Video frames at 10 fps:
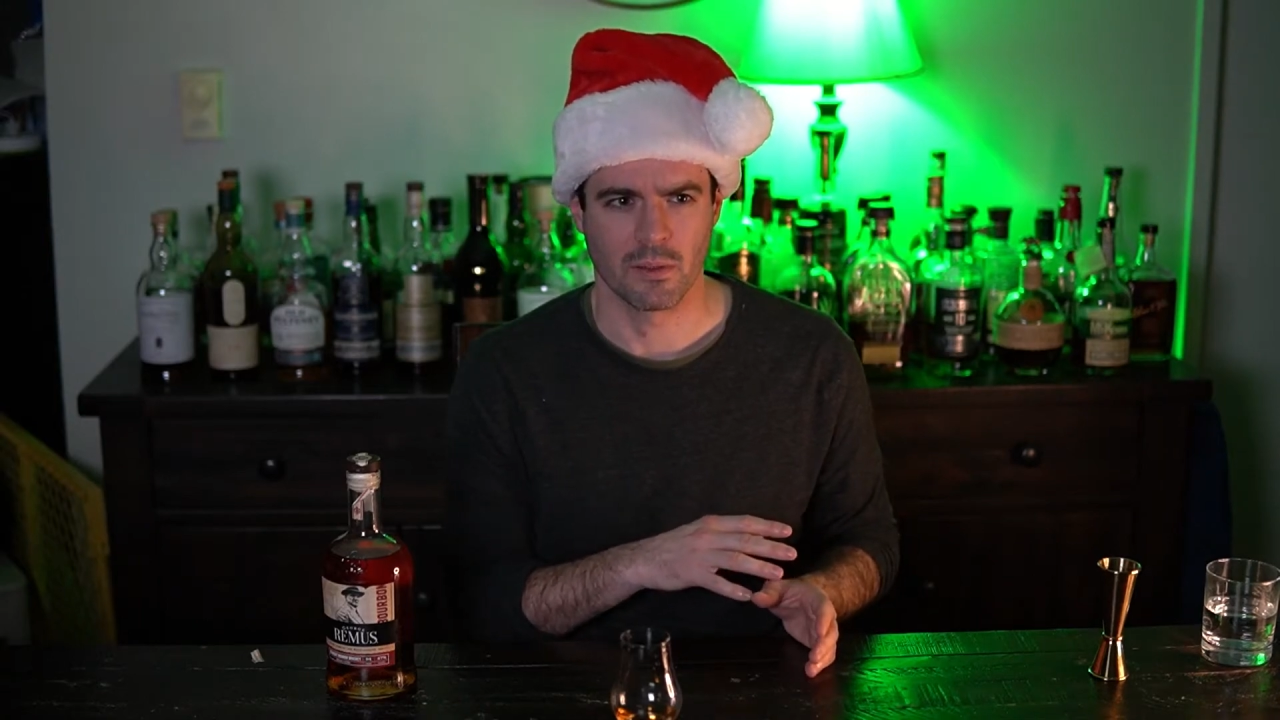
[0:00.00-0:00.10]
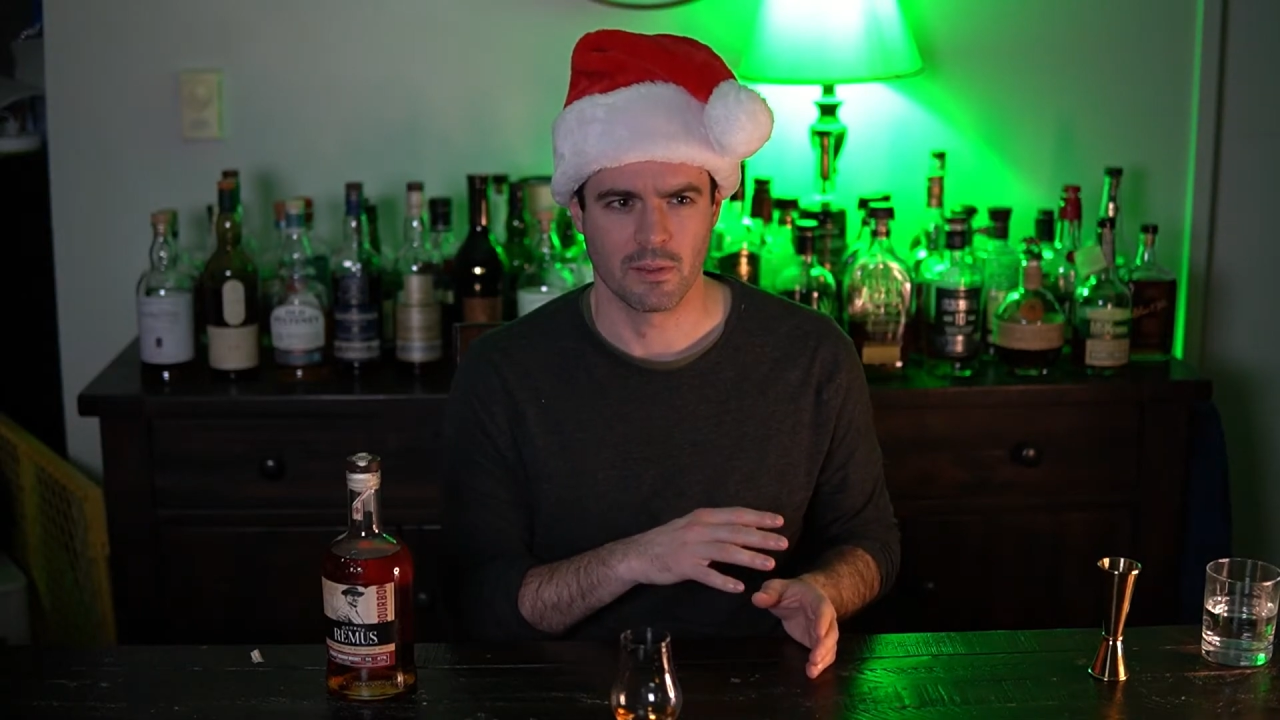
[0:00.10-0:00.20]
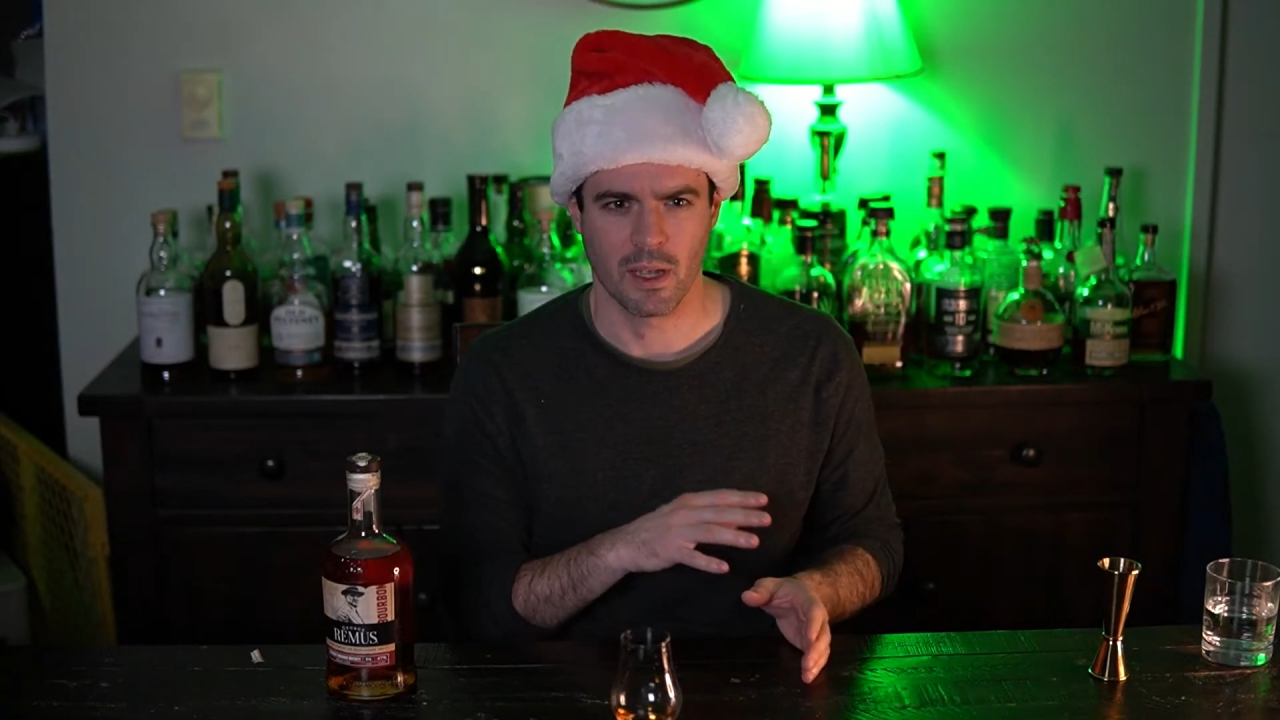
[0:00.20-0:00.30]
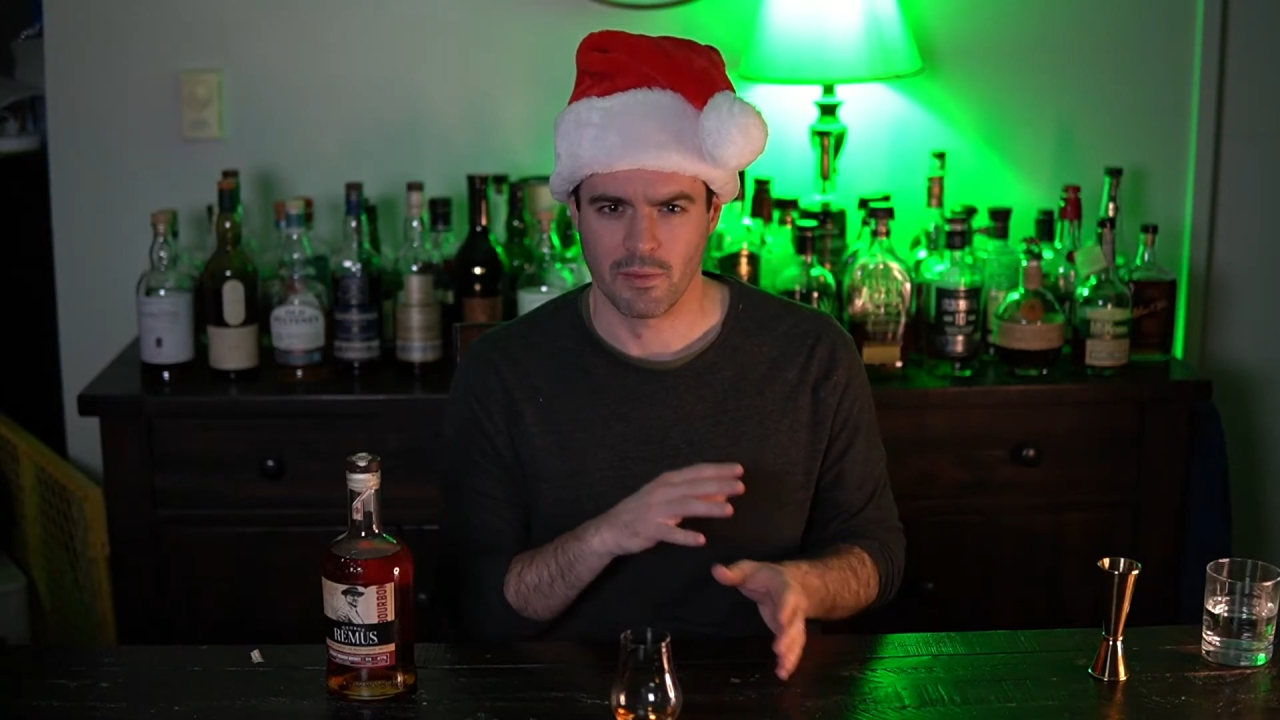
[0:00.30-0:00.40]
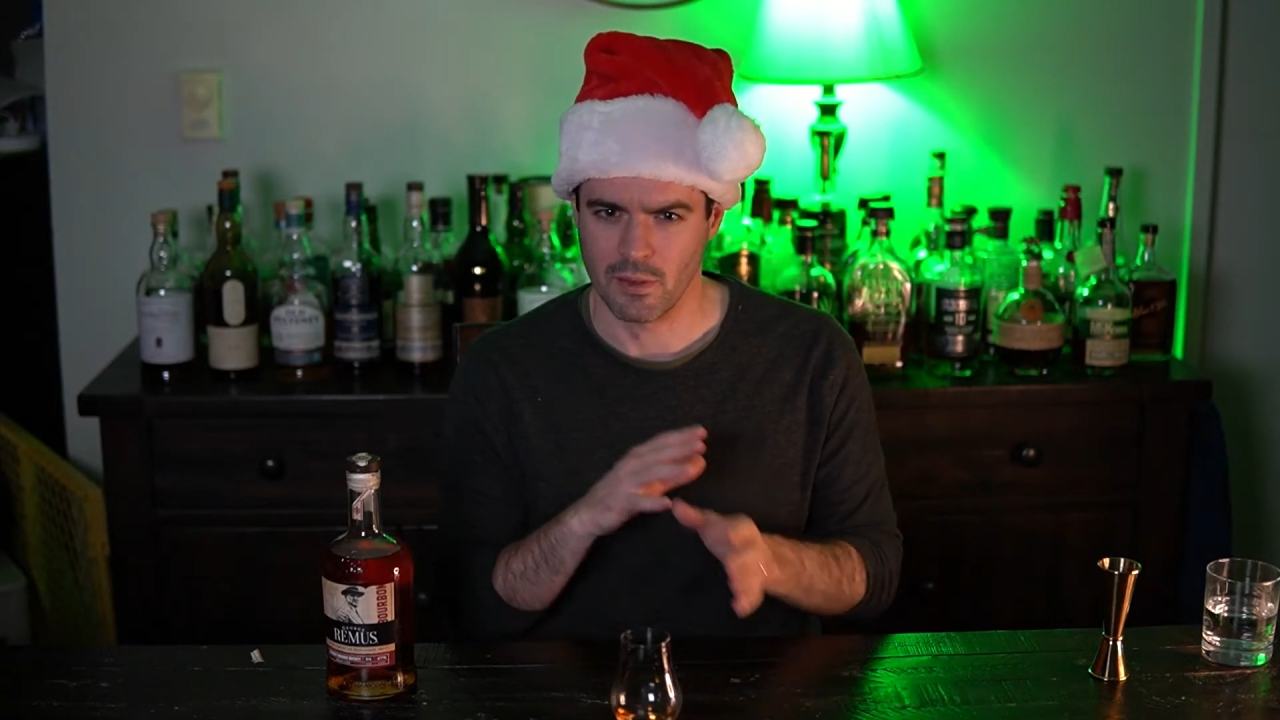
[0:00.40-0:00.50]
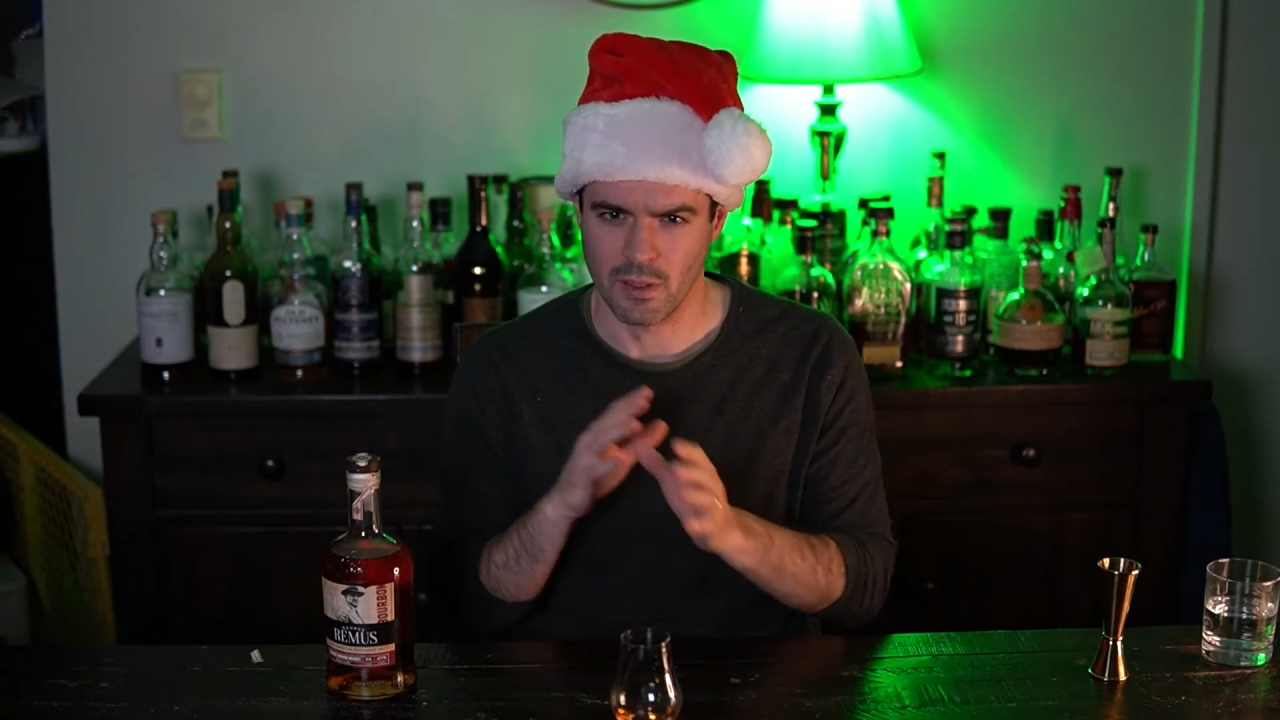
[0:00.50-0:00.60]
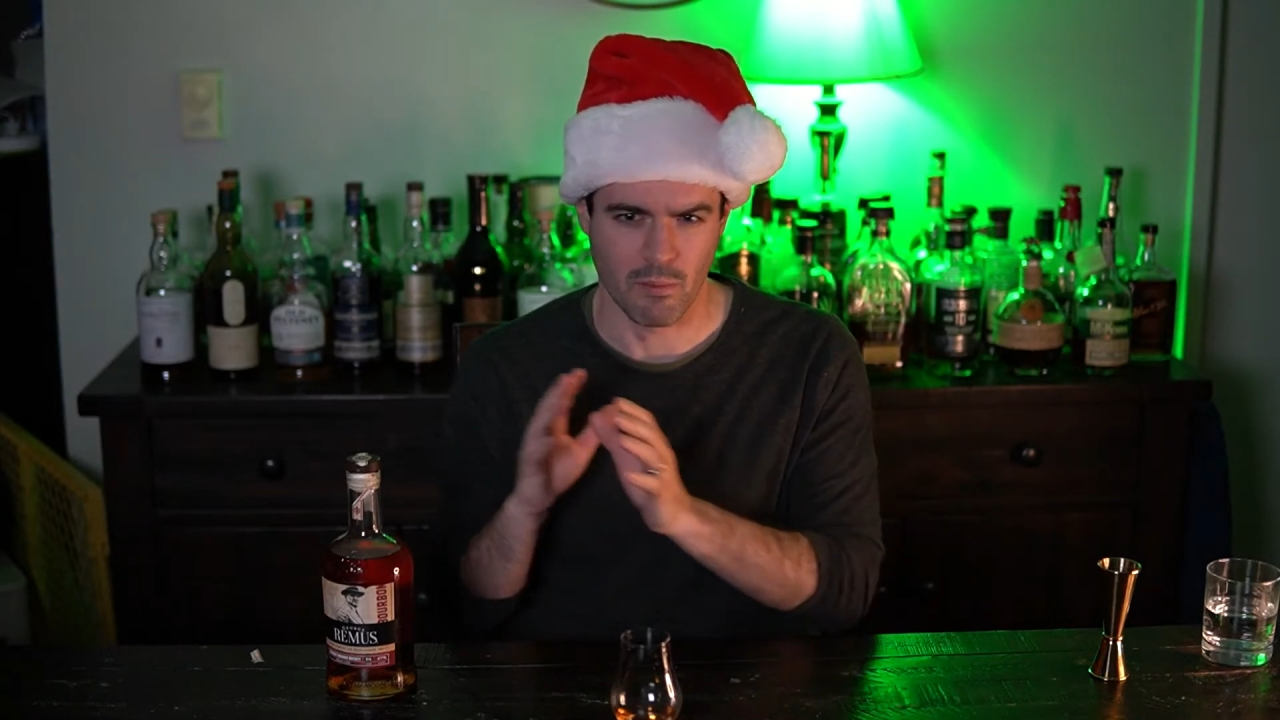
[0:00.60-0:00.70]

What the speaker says: Definitely